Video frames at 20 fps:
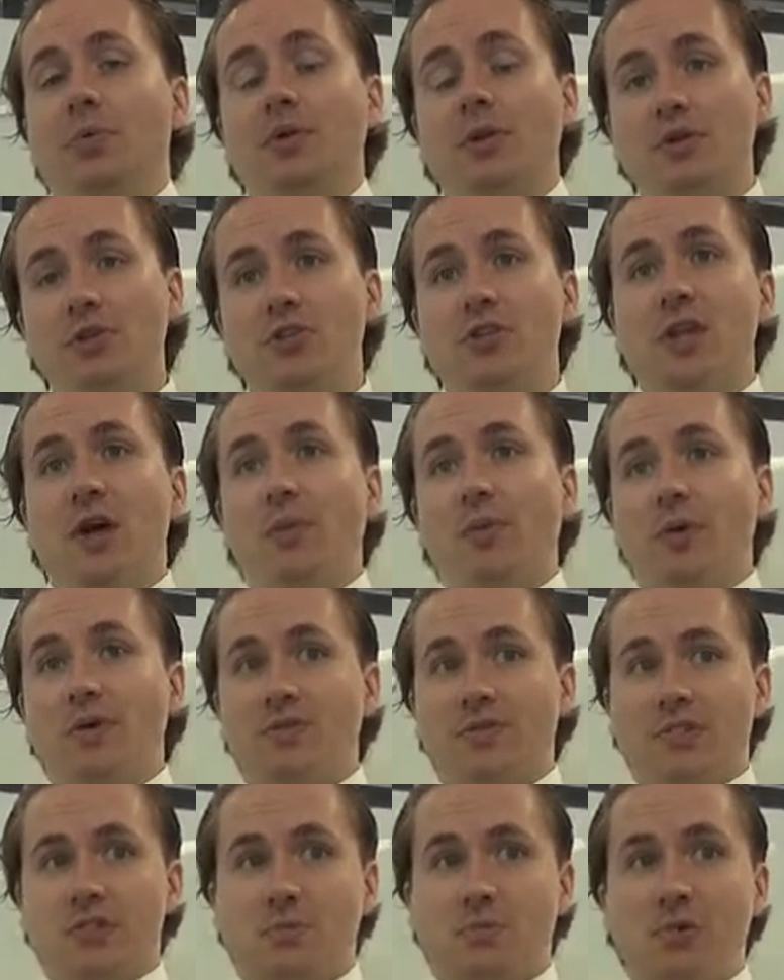pollution that
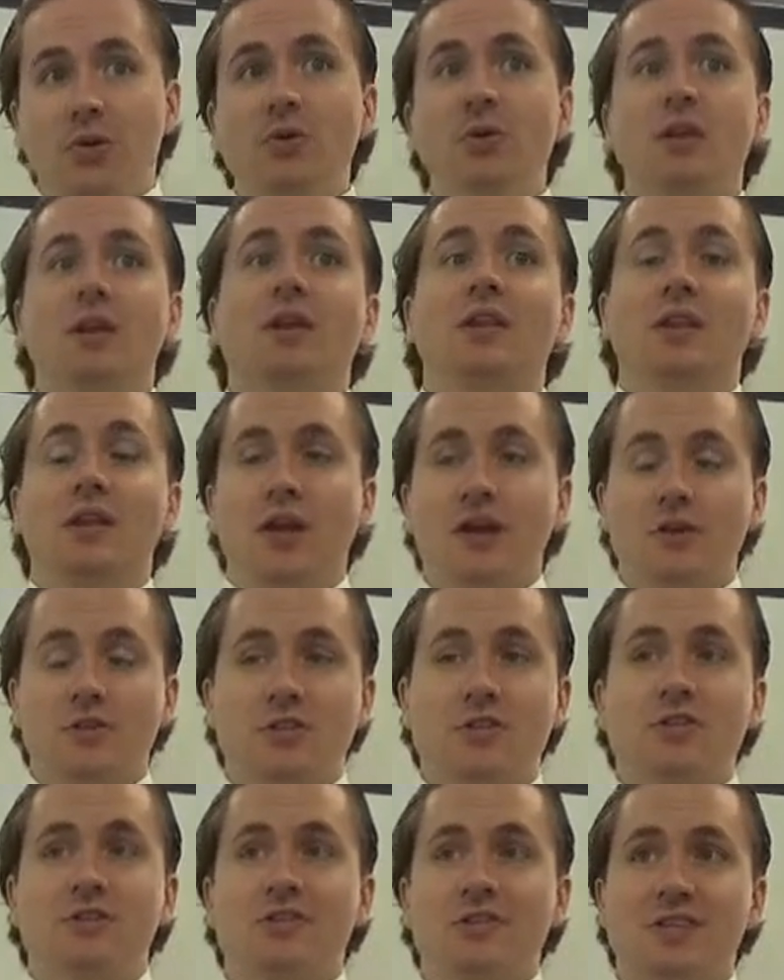we've spewed into the air
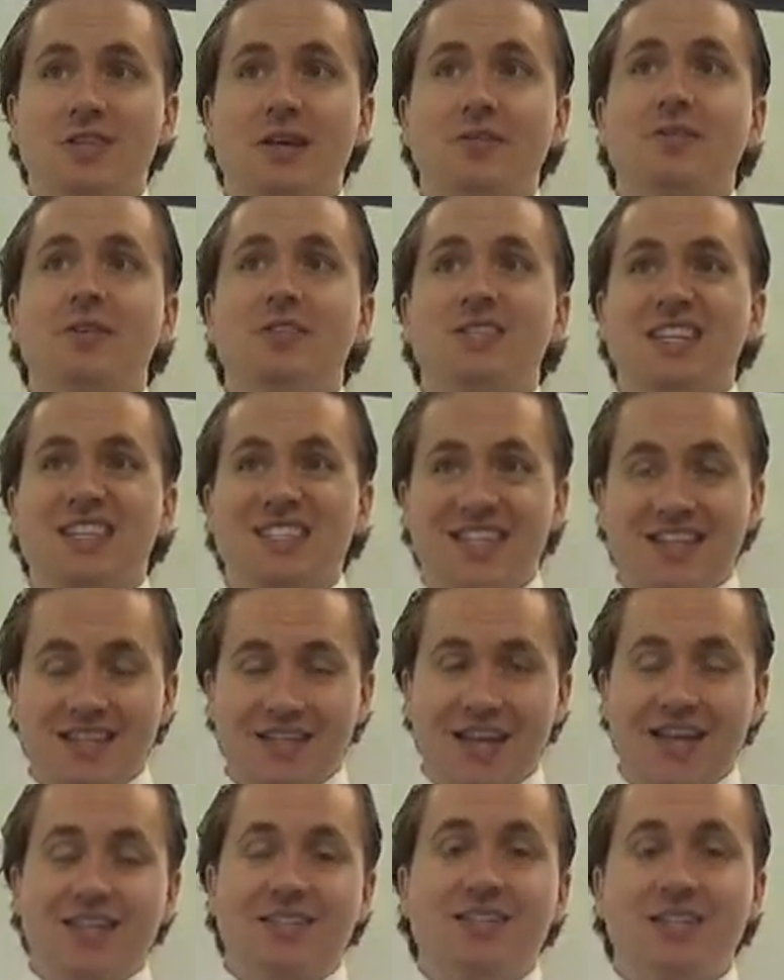since the seventies, has,
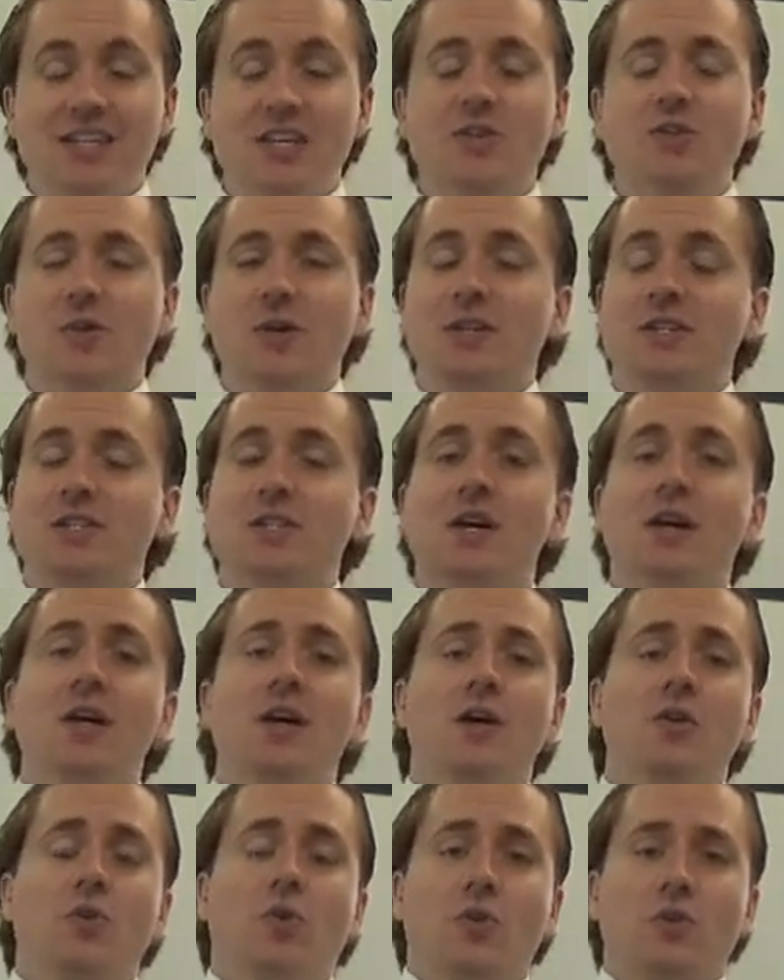has decreased.
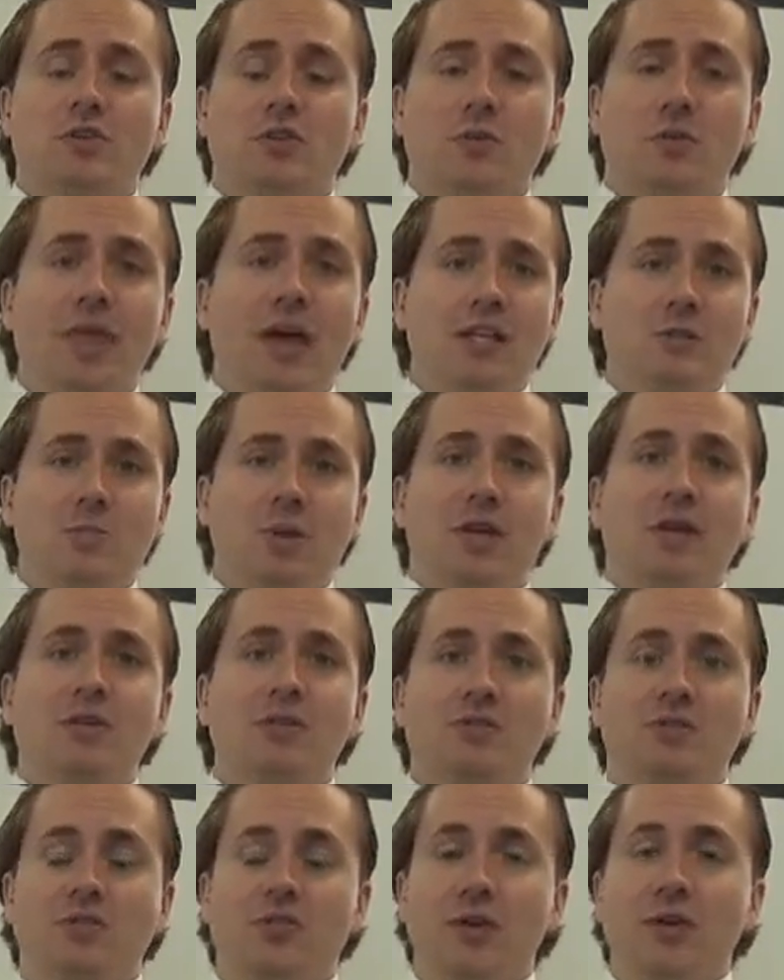Of course, some of that is
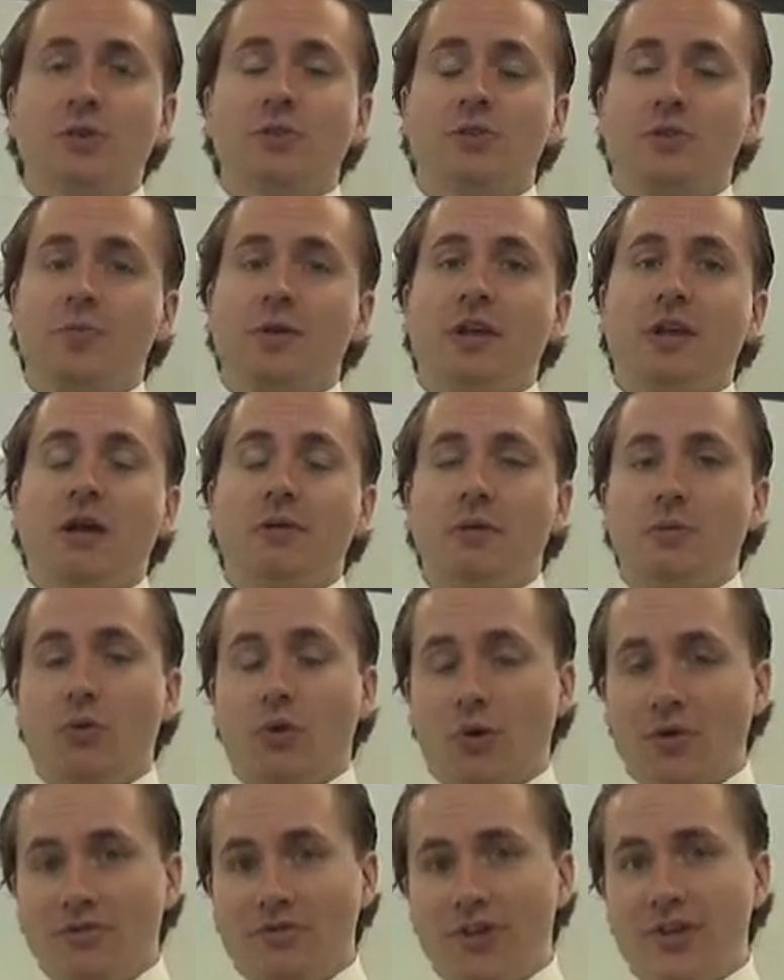because vehicles are becoming
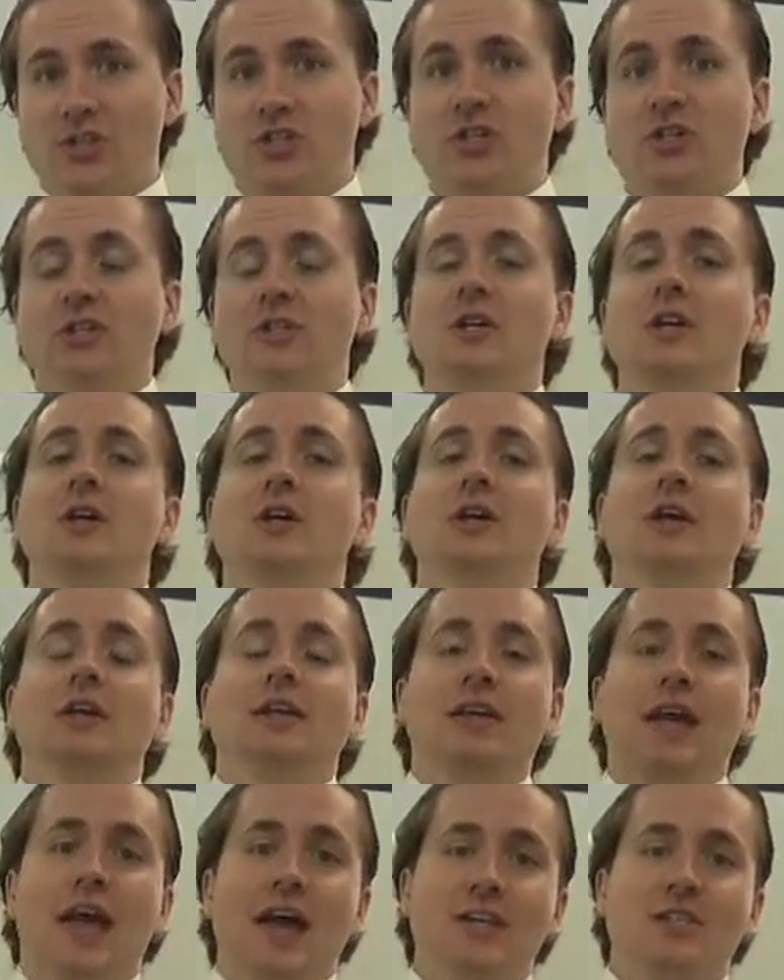more efficient,
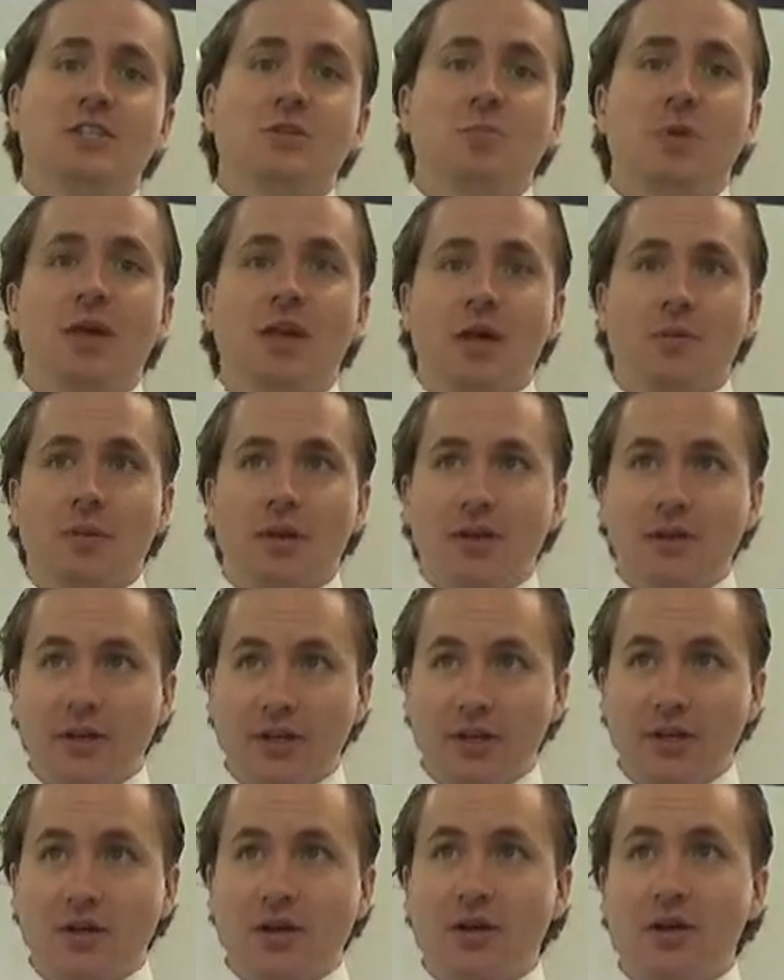gas is becoming
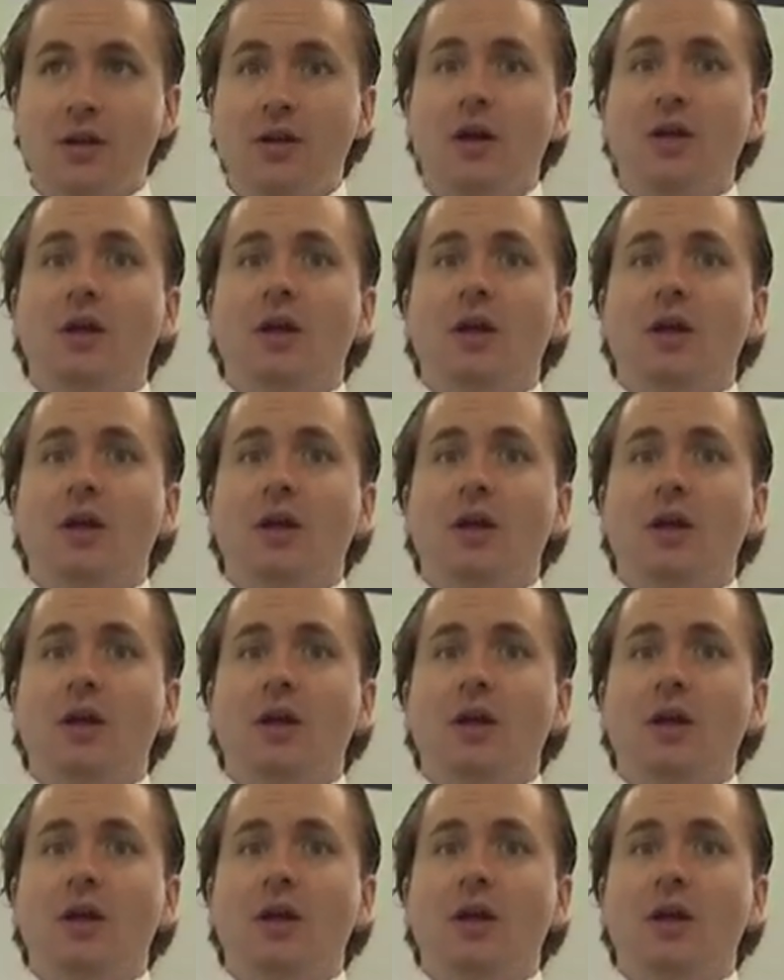cleaner.